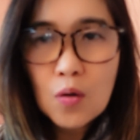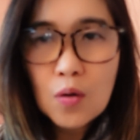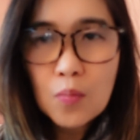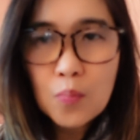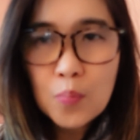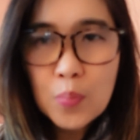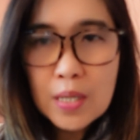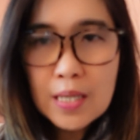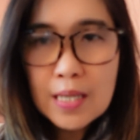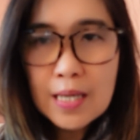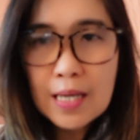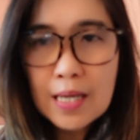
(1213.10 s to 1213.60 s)

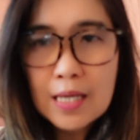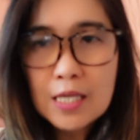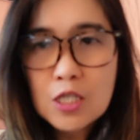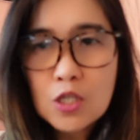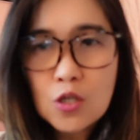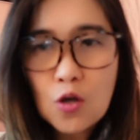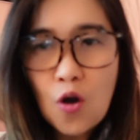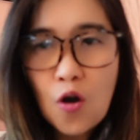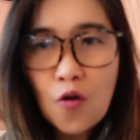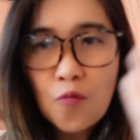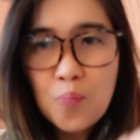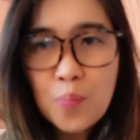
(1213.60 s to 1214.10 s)
because
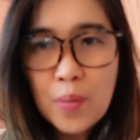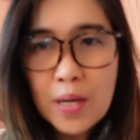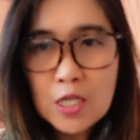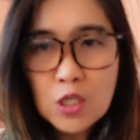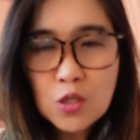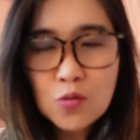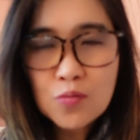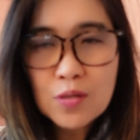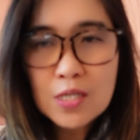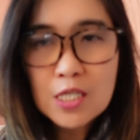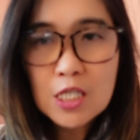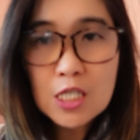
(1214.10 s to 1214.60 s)
of my
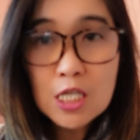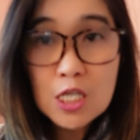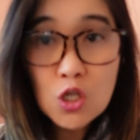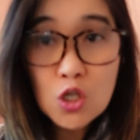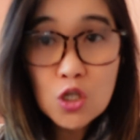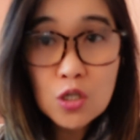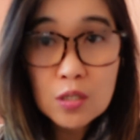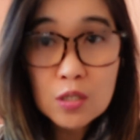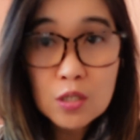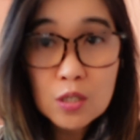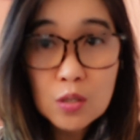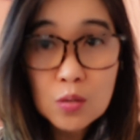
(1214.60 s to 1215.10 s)

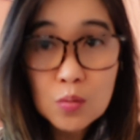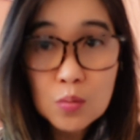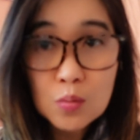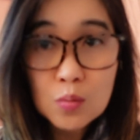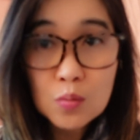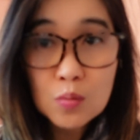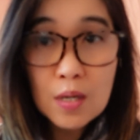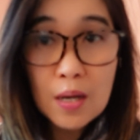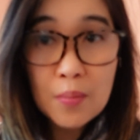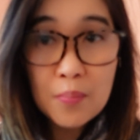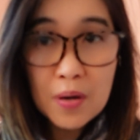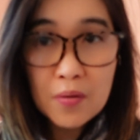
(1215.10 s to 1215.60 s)
transition to
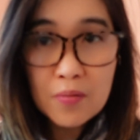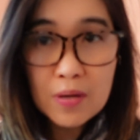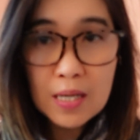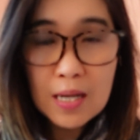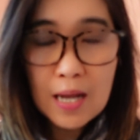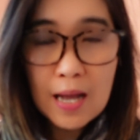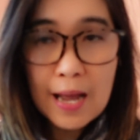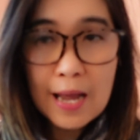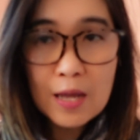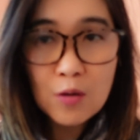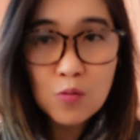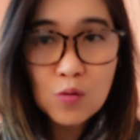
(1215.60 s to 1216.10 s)

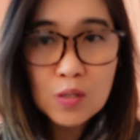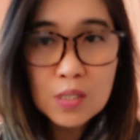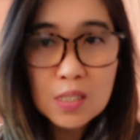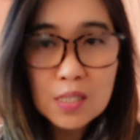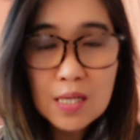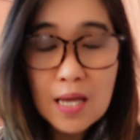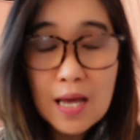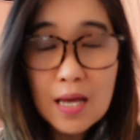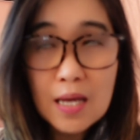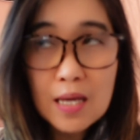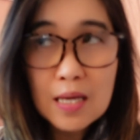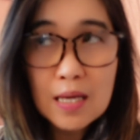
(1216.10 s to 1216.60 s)
America. I was
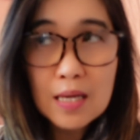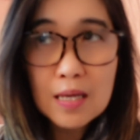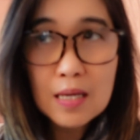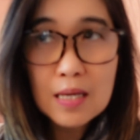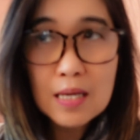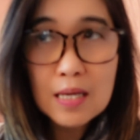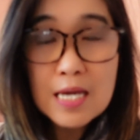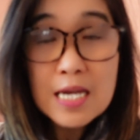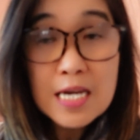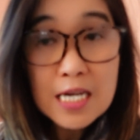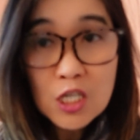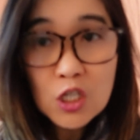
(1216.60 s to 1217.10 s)

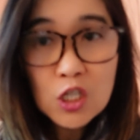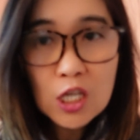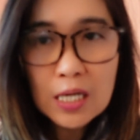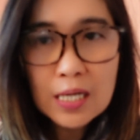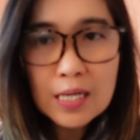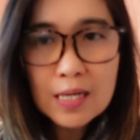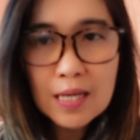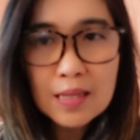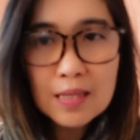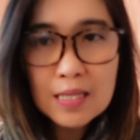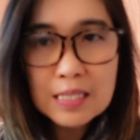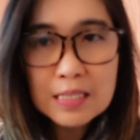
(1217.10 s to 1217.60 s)
initially
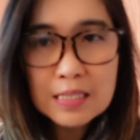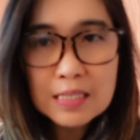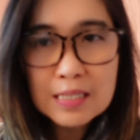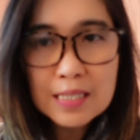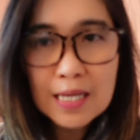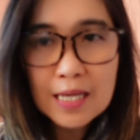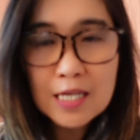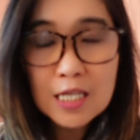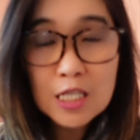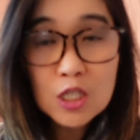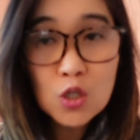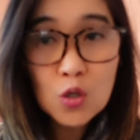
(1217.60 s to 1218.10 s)
not
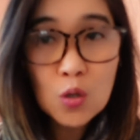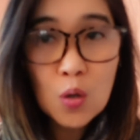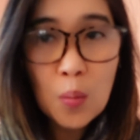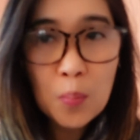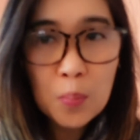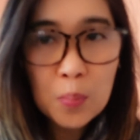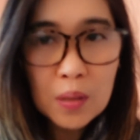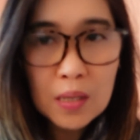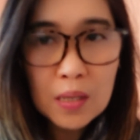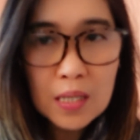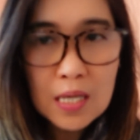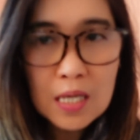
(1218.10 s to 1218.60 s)
intending to
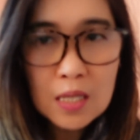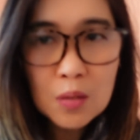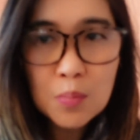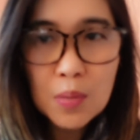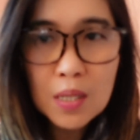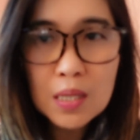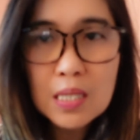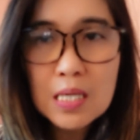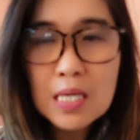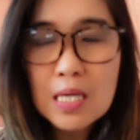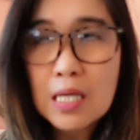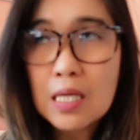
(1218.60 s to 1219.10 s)
complete,
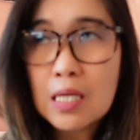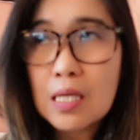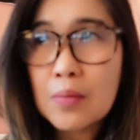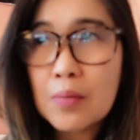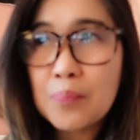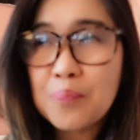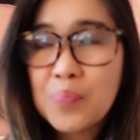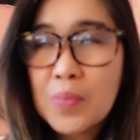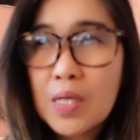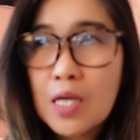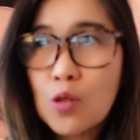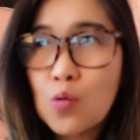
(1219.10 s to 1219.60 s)
but
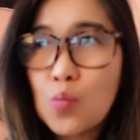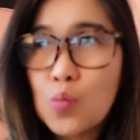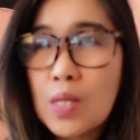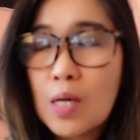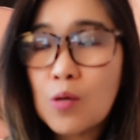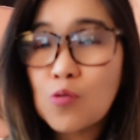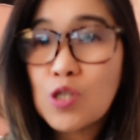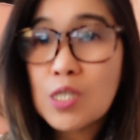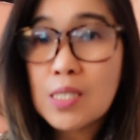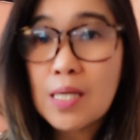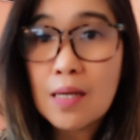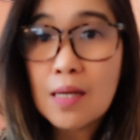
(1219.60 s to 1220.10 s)
in
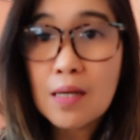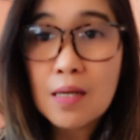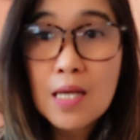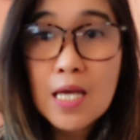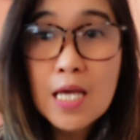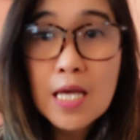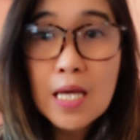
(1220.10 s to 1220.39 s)
2012,